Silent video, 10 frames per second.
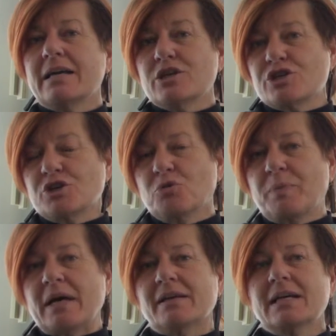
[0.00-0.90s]
issue,
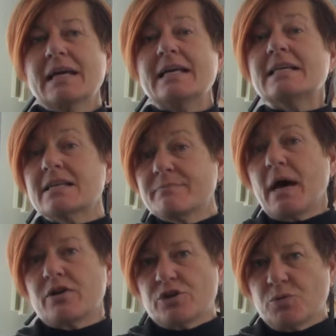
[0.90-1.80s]
but it does
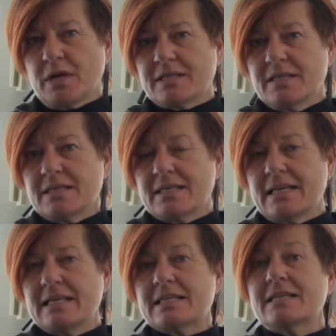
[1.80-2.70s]
matter to us in the
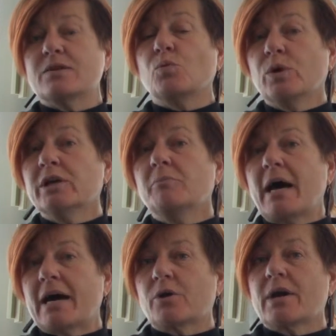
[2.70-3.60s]
cities, because it will
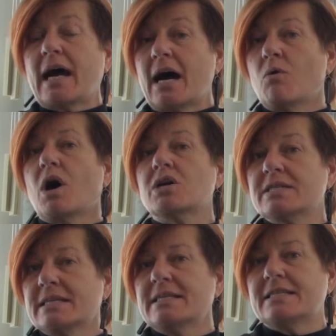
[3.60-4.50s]
matter in how our
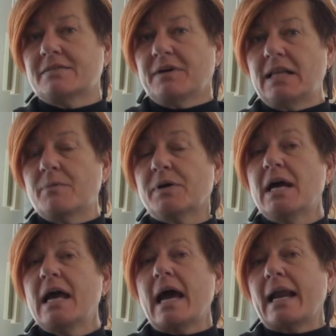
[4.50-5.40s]
cities develop
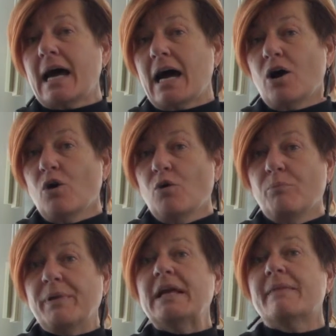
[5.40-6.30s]
and how
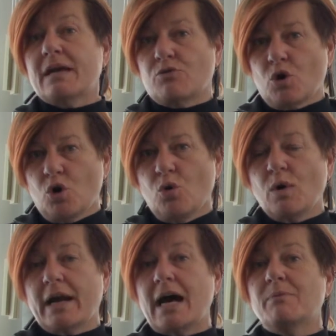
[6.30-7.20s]
big they
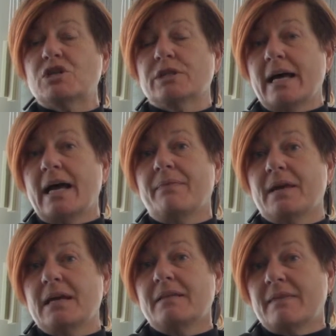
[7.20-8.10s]
grow and how much land
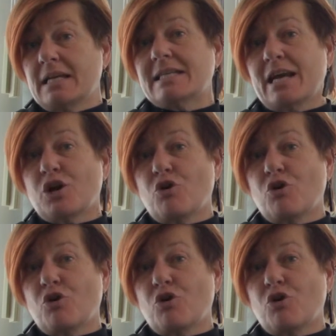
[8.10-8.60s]
they take